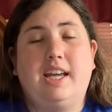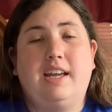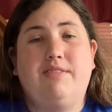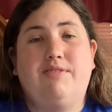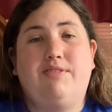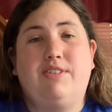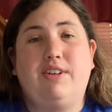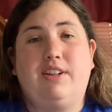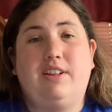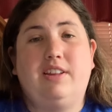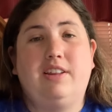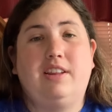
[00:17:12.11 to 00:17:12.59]

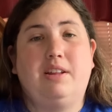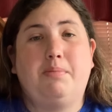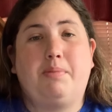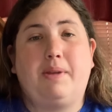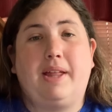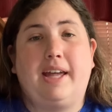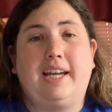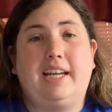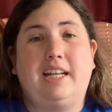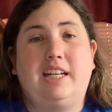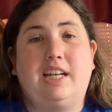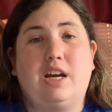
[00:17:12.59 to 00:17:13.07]
fill in the
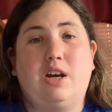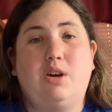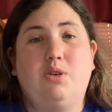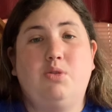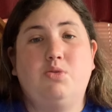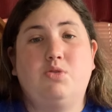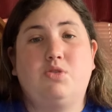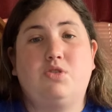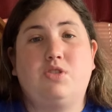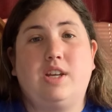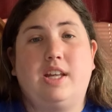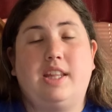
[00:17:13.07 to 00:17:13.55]
blank
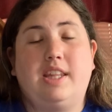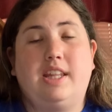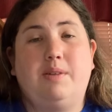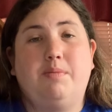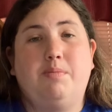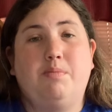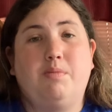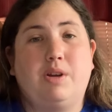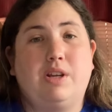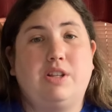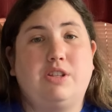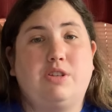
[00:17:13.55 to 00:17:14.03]
notes, and
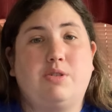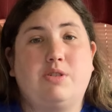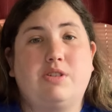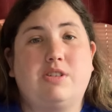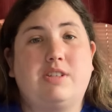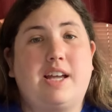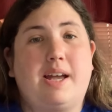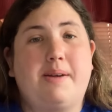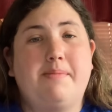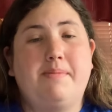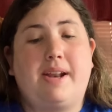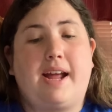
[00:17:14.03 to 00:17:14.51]
then we do
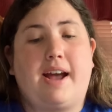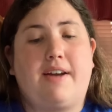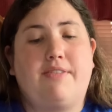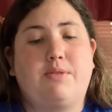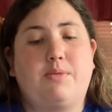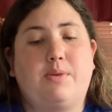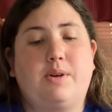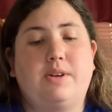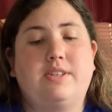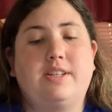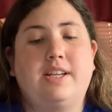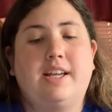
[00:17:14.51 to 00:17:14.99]
assignment
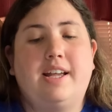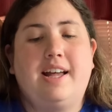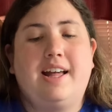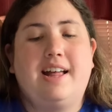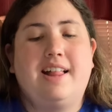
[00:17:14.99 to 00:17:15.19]
afterwards.